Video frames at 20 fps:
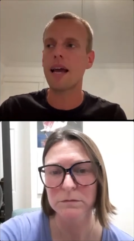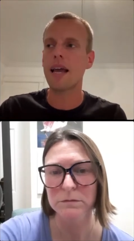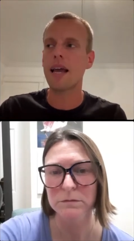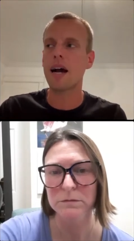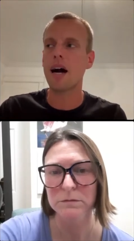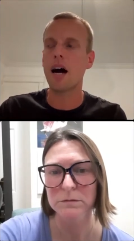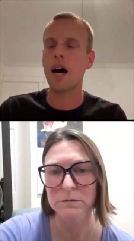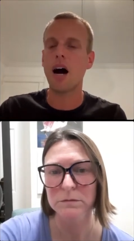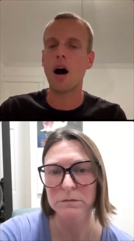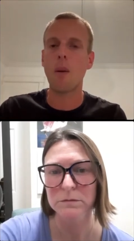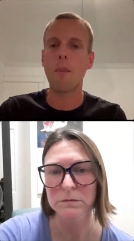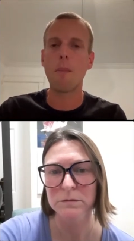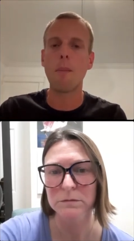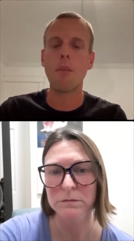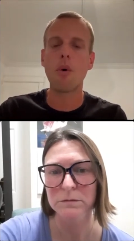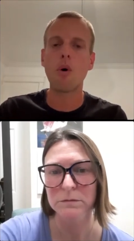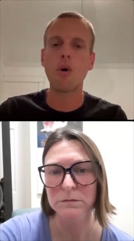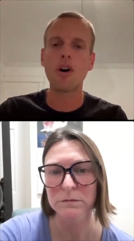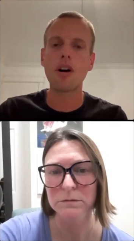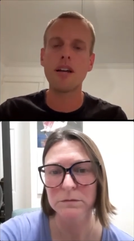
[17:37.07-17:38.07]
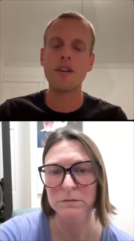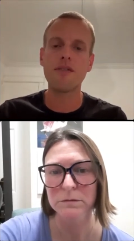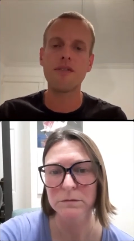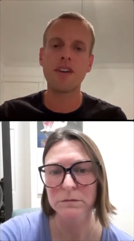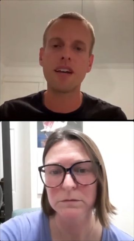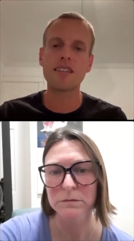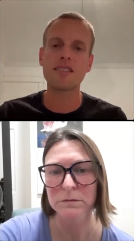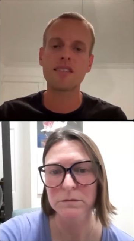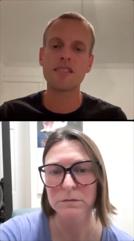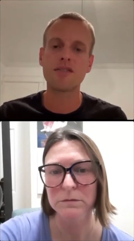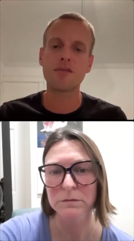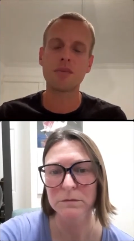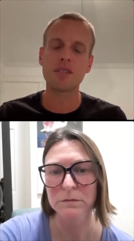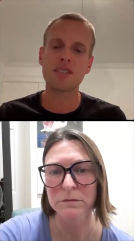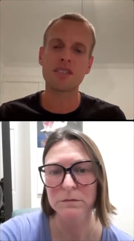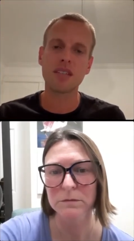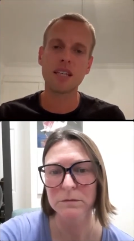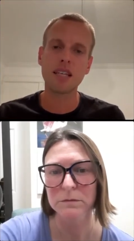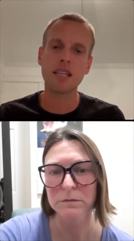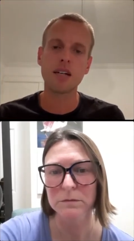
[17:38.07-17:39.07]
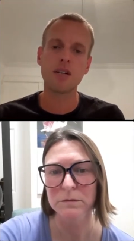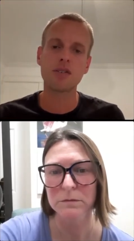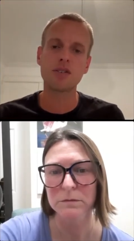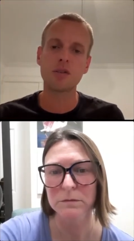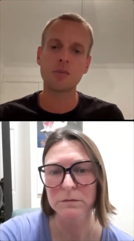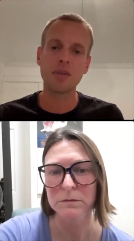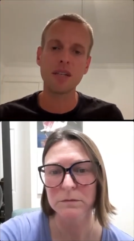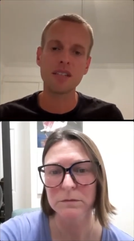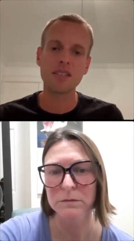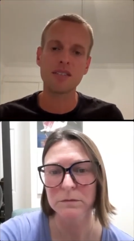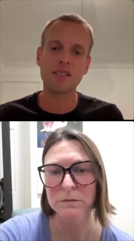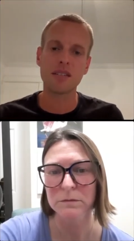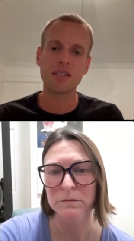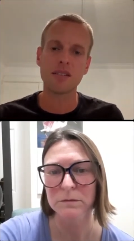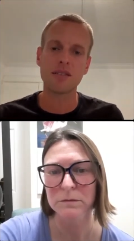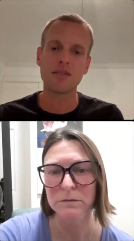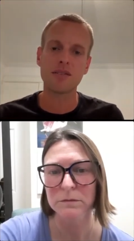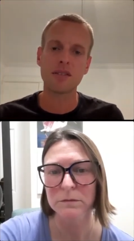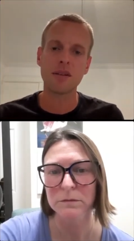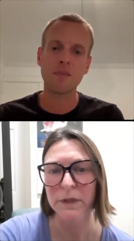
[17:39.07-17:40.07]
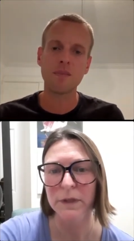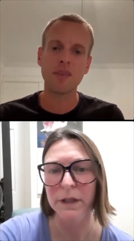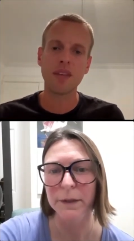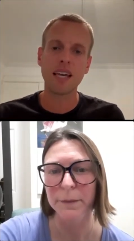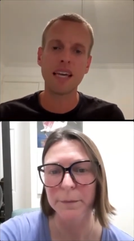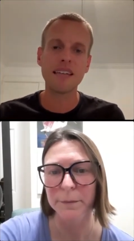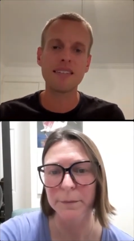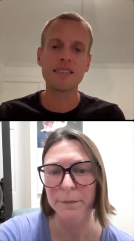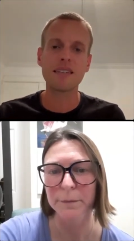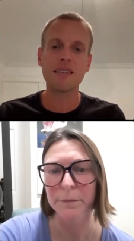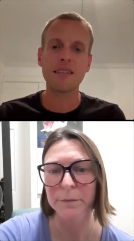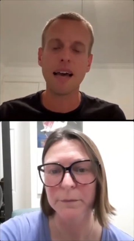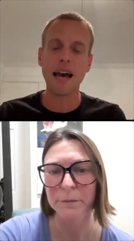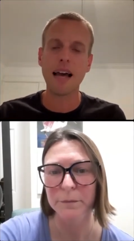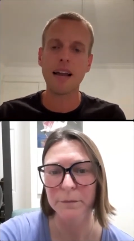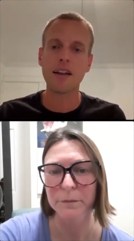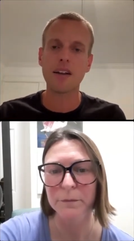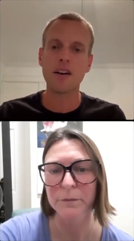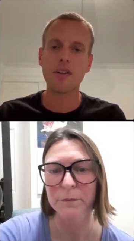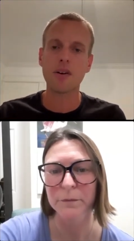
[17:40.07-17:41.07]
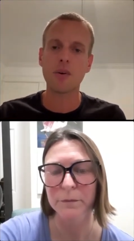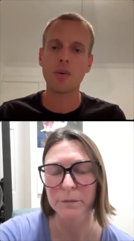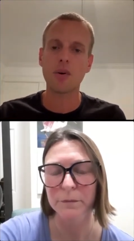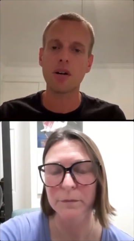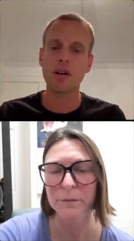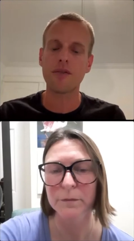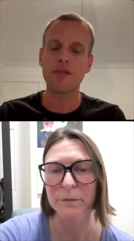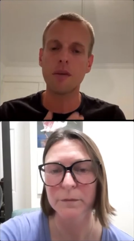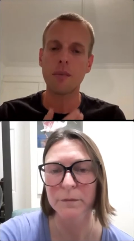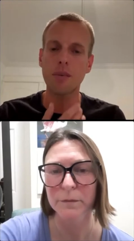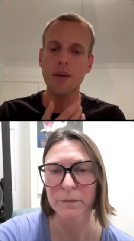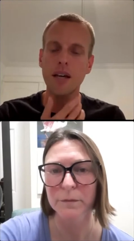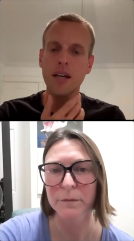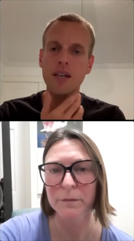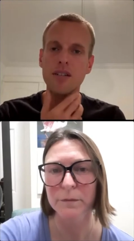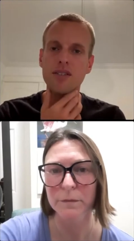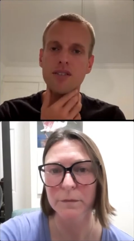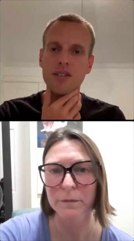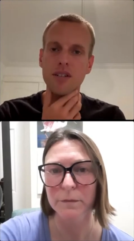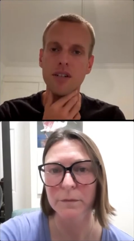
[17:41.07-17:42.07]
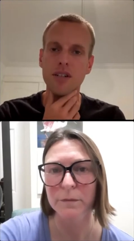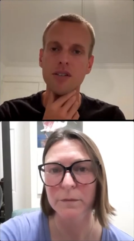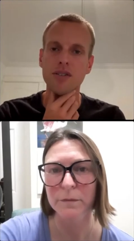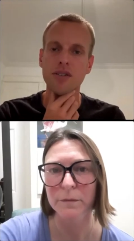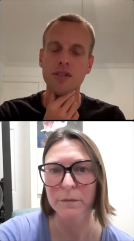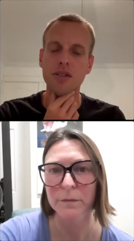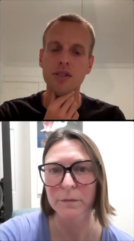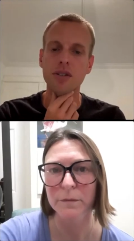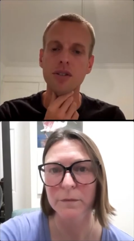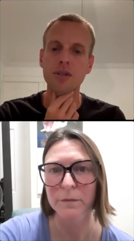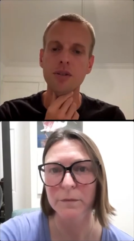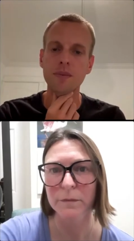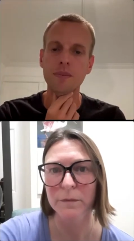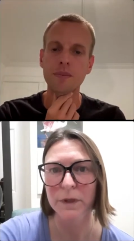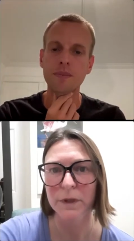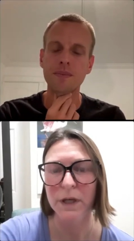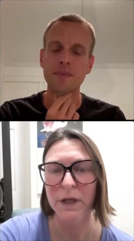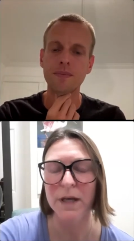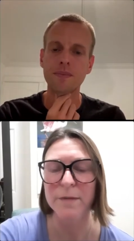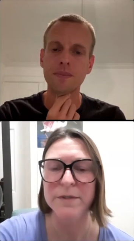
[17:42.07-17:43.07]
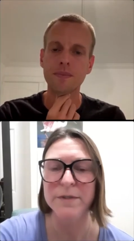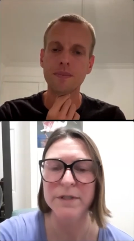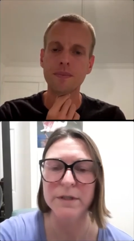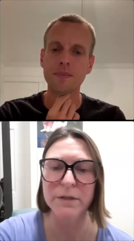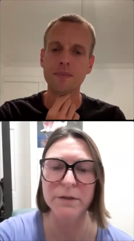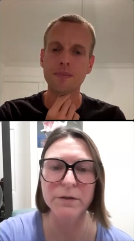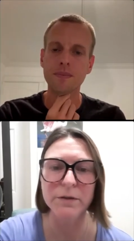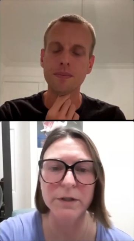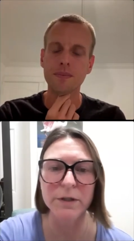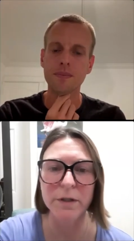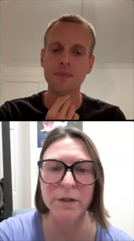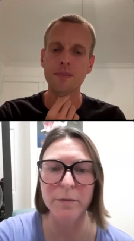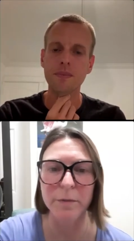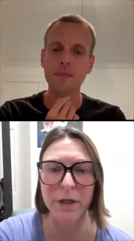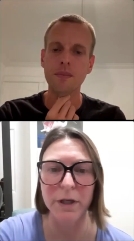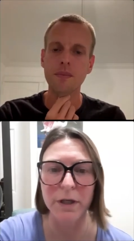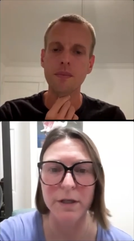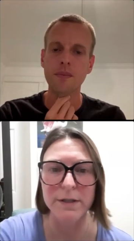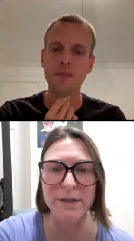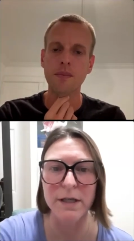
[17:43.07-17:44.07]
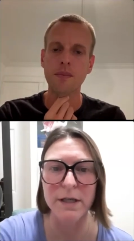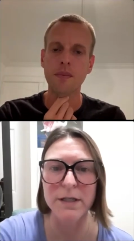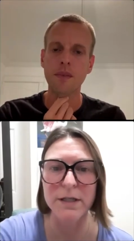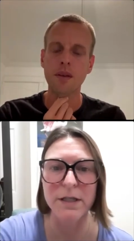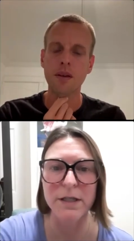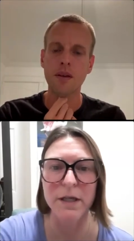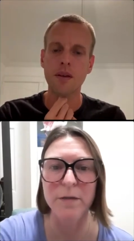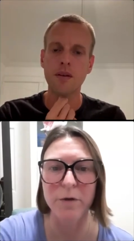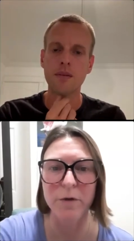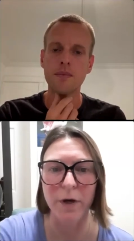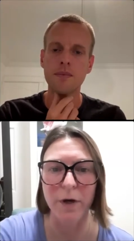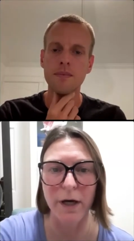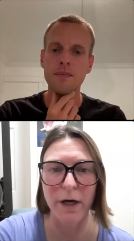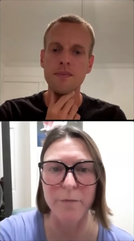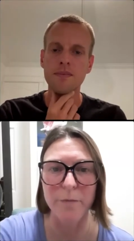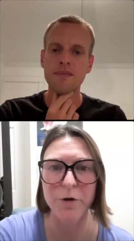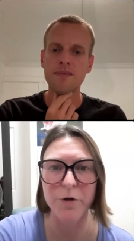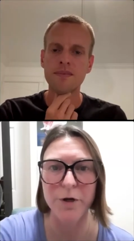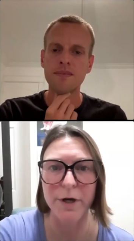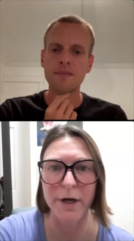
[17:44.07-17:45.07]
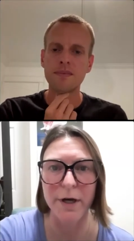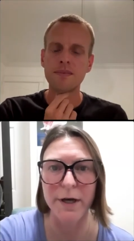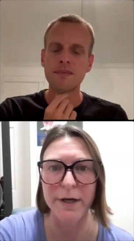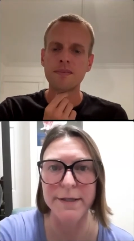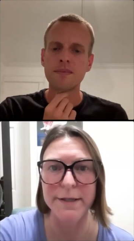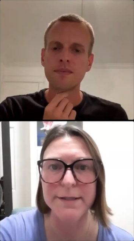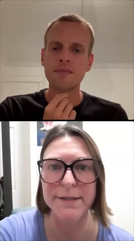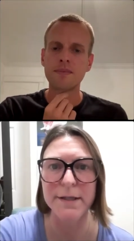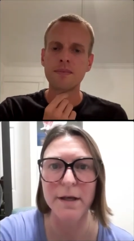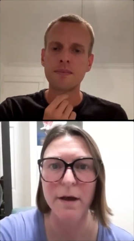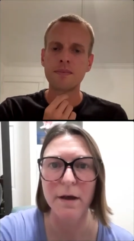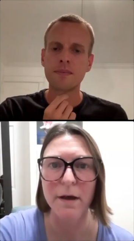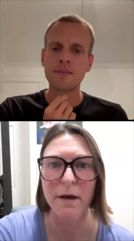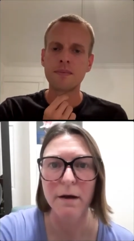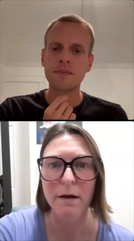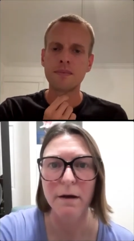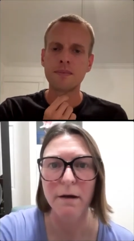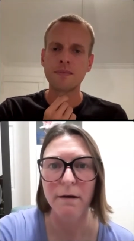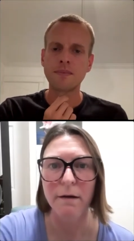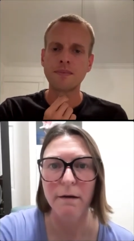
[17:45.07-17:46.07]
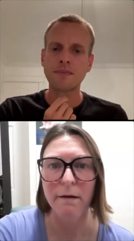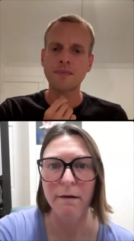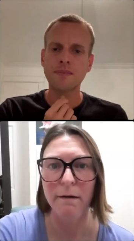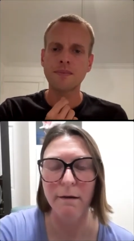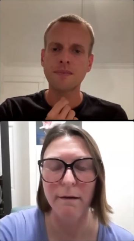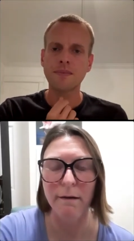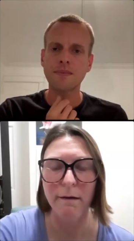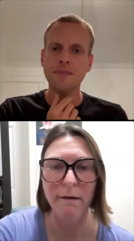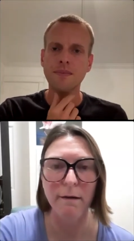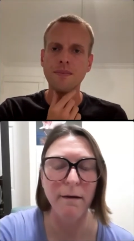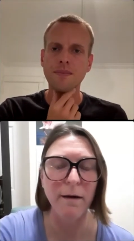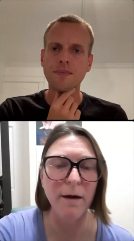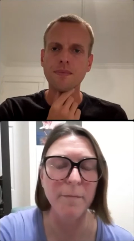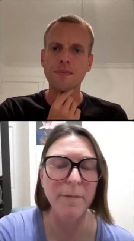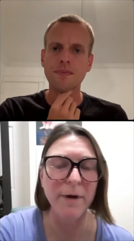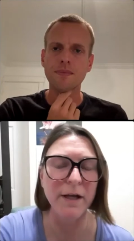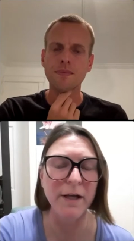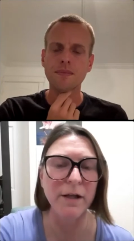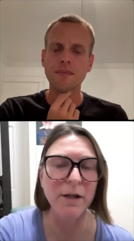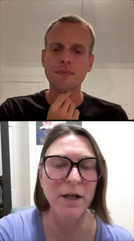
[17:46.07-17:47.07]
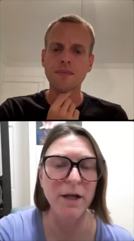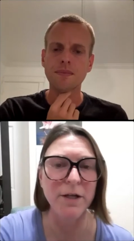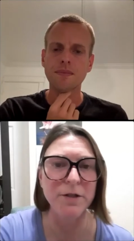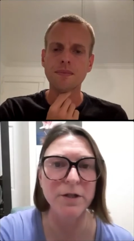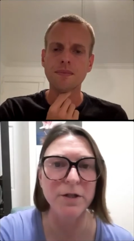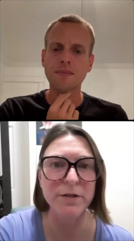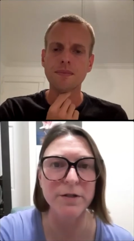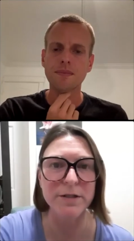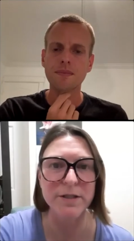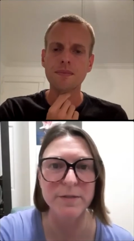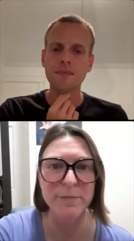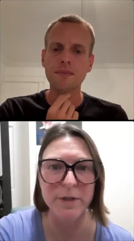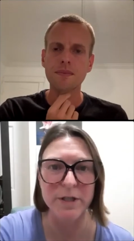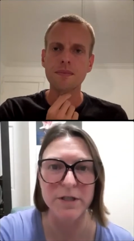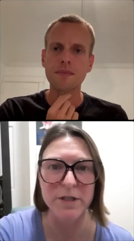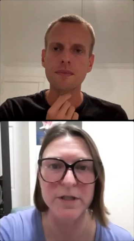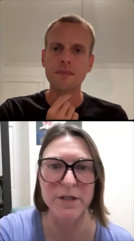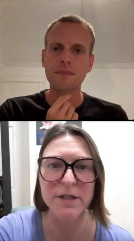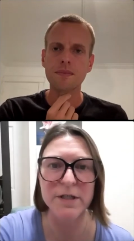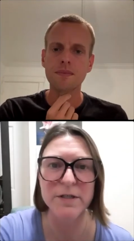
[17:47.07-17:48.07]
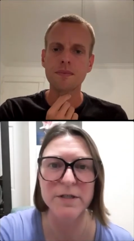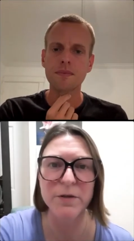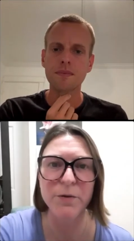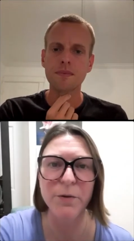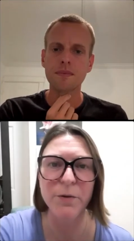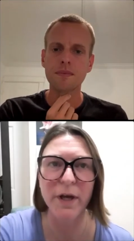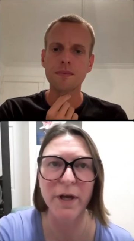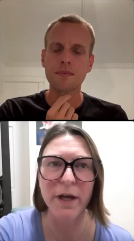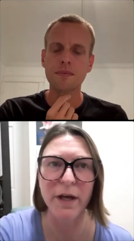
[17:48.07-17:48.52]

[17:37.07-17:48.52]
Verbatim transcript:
Speaker 1: a, a more invasive mosquito species. Isn't that another one of the big concerns too?
Speaker 2: Absolutely, because anytime you hybridize a, a biological species, you